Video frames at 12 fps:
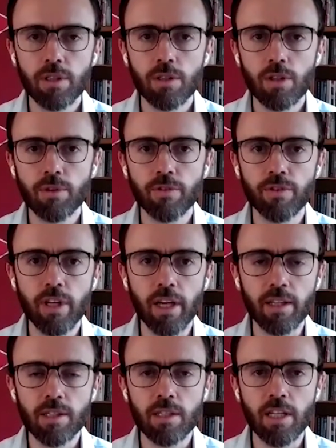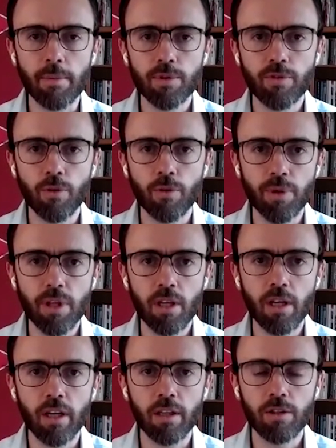terms of next steps from
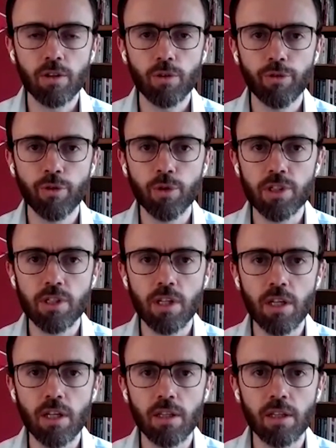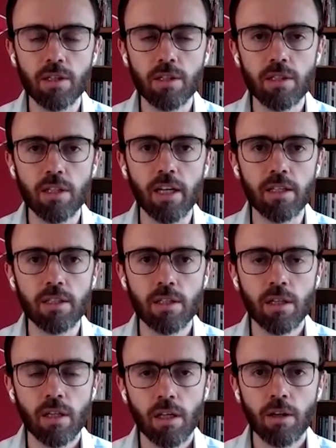here, do you foresee that the state
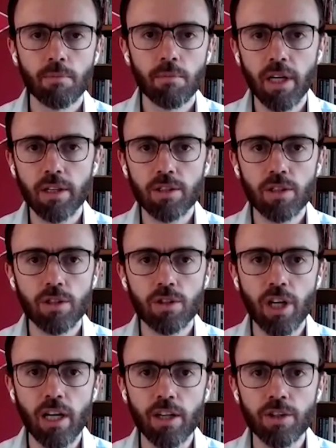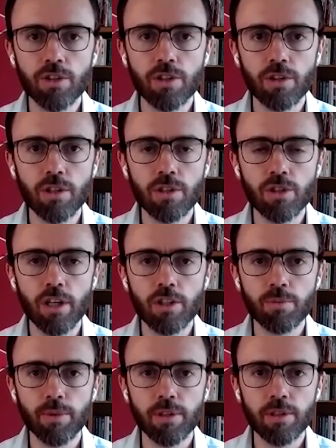might challenge this
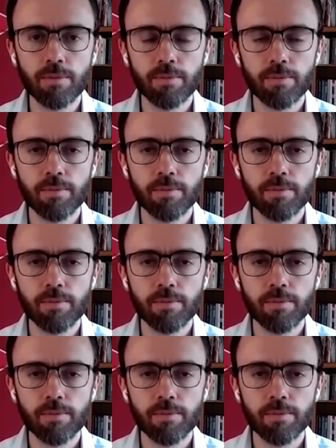judgment?